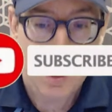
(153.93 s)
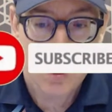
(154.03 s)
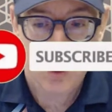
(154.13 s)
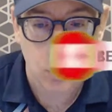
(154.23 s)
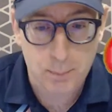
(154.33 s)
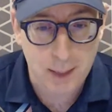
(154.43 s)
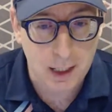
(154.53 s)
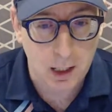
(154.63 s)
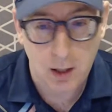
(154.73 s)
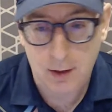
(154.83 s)
So back
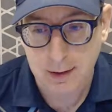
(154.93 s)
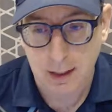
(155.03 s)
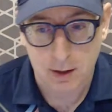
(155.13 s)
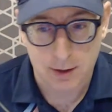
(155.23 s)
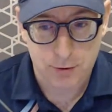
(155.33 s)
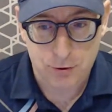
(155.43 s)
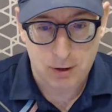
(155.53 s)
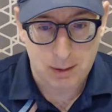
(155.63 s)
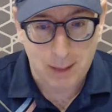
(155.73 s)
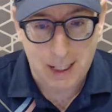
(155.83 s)
on the live
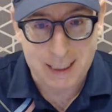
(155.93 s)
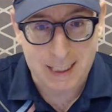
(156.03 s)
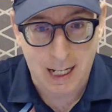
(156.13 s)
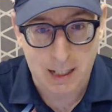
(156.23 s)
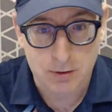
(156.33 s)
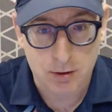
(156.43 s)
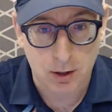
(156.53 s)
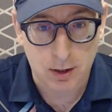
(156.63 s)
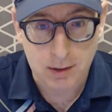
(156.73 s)
stream again tonight,